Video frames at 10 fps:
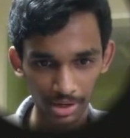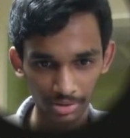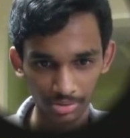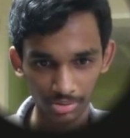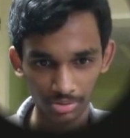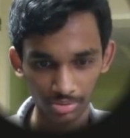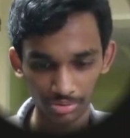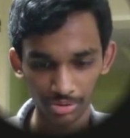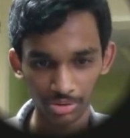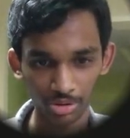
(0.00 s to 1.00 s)
Go back to
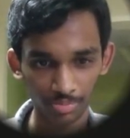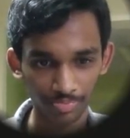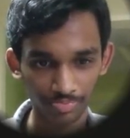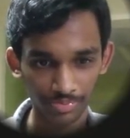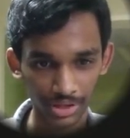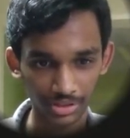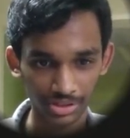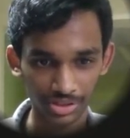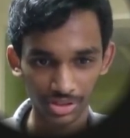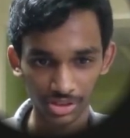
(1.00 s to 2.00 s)
YouTube and you
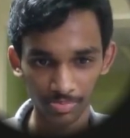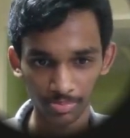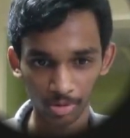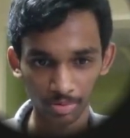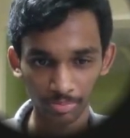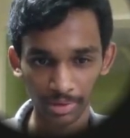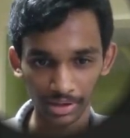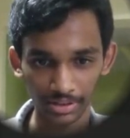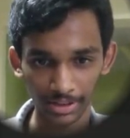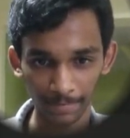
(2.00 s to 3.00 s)
should see this pop up
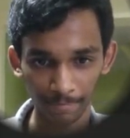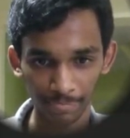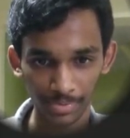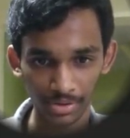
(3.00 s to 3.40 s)
back again.